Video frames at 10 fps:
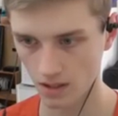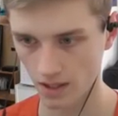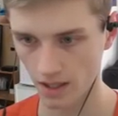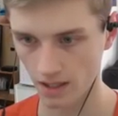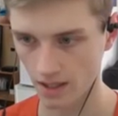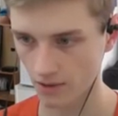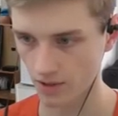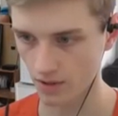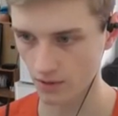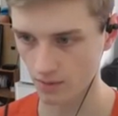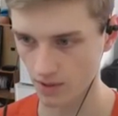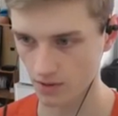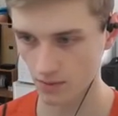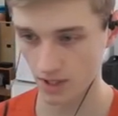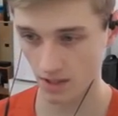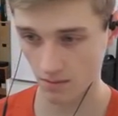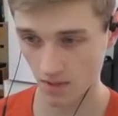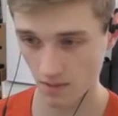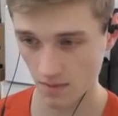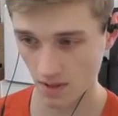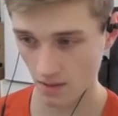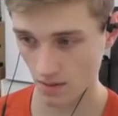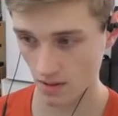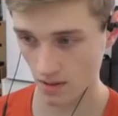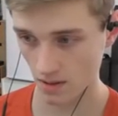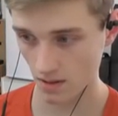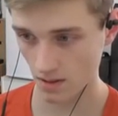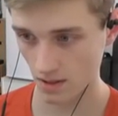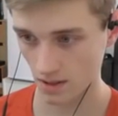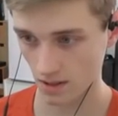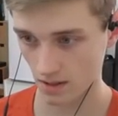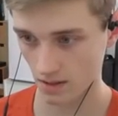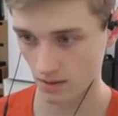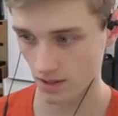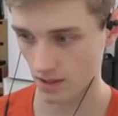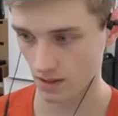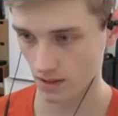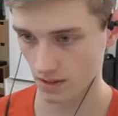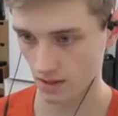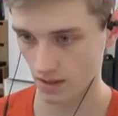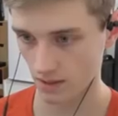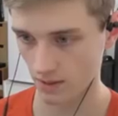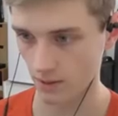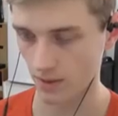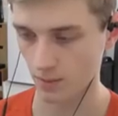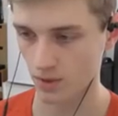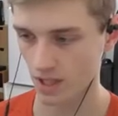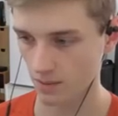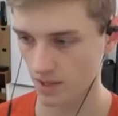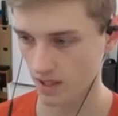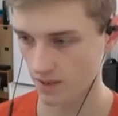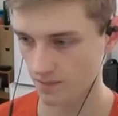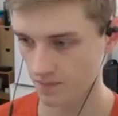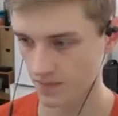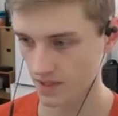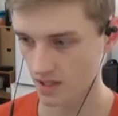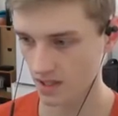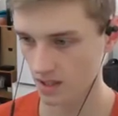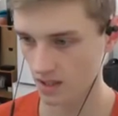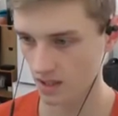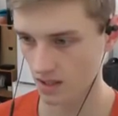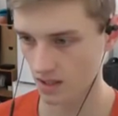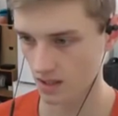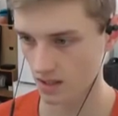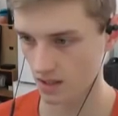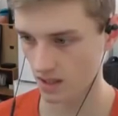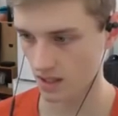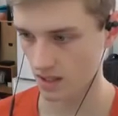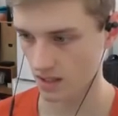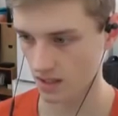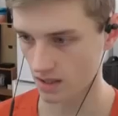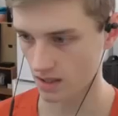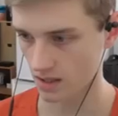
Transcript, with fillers: Okay, and now you can go back to protect me, maybe? No, wait. Yeah, wait, wait. Protect me. Then...